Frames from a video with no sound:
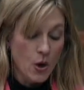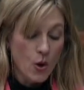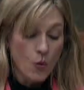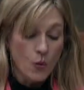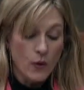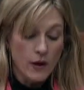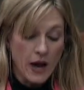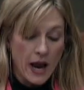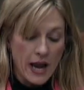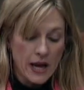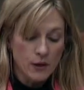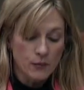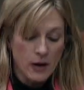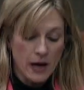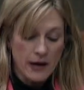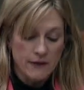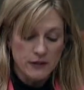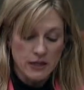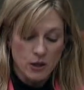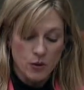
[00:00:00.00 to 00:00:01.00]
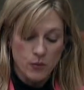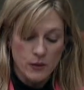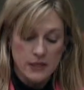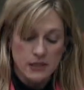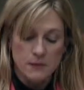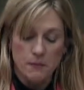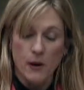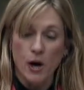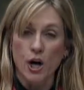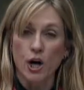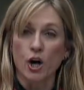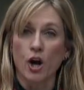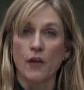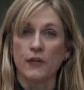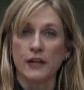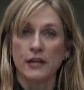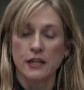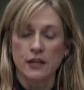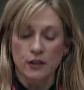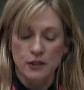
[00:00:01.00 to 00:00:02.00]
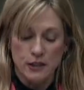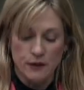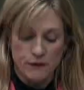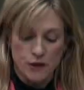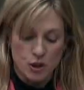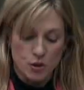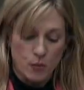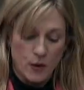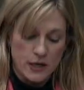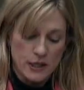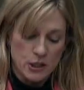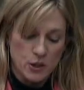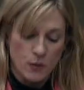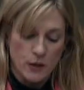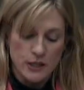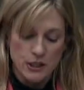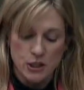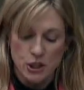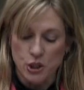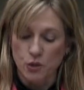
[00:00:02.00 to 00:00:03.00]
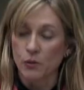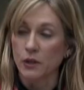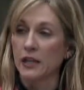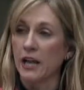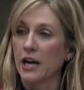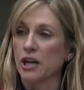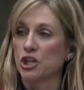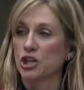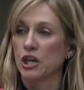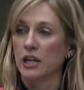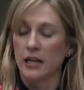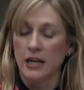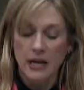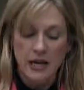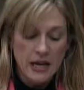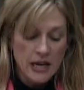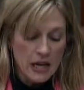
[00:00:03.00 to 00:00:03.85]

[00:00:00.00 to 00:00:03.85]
When I arrived at Queen's Park on the heels of the 2022 election,